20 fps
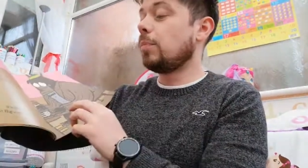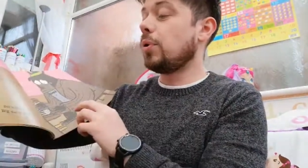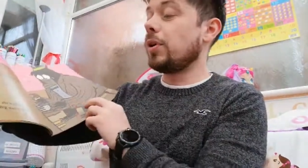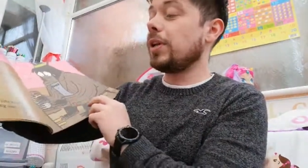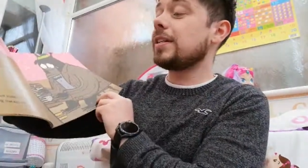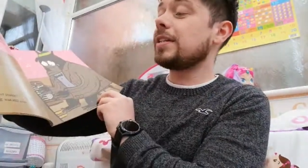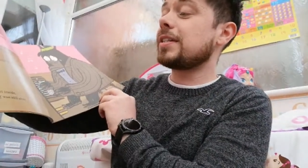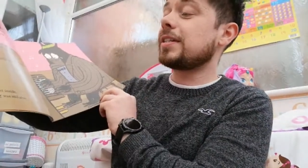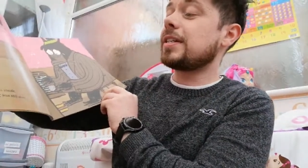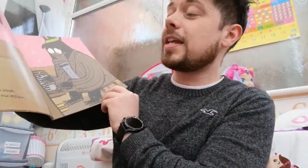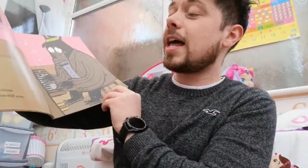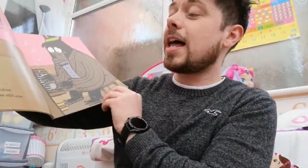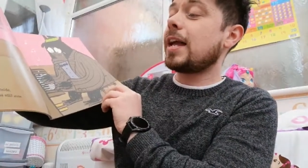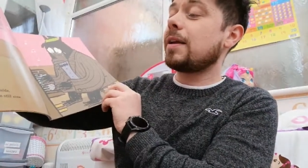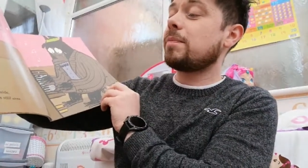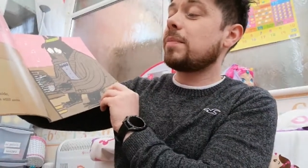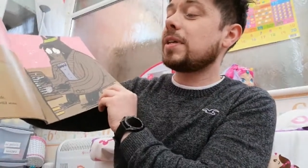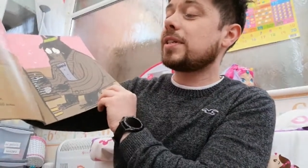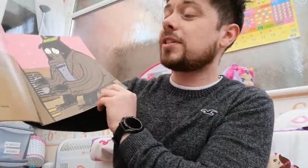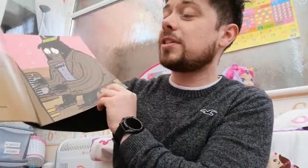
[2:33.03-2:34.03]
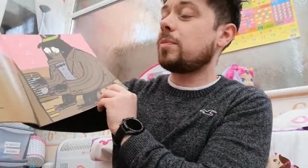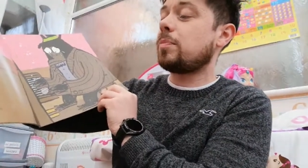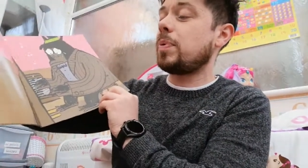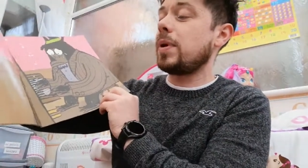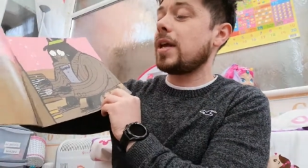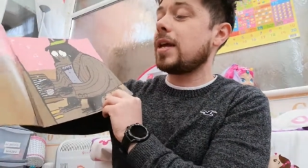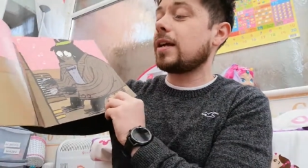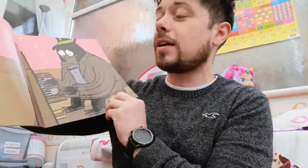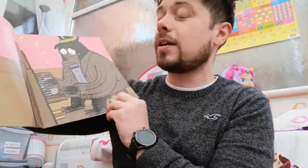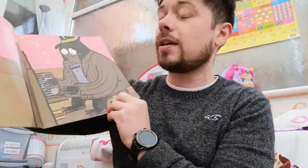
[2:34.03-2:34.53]
But inside, Mr.
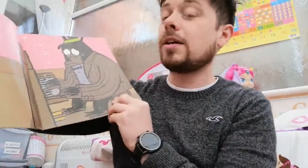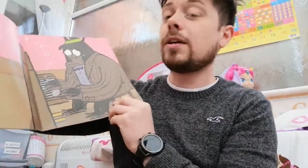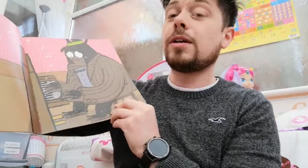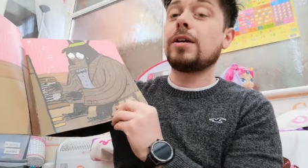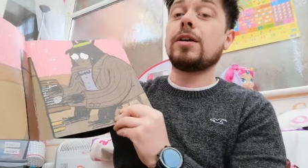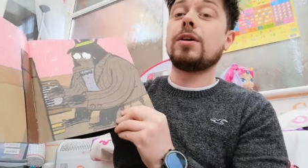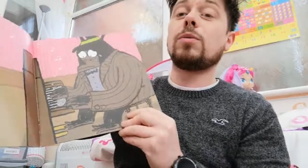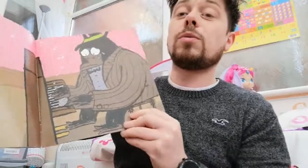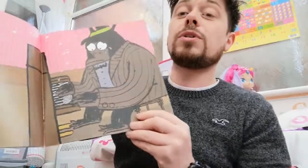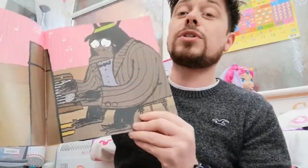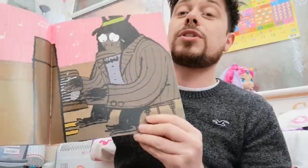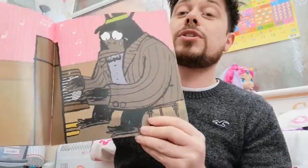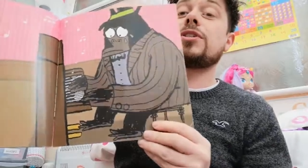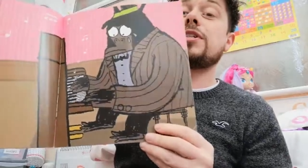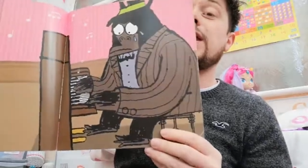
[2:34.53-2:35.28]
Big was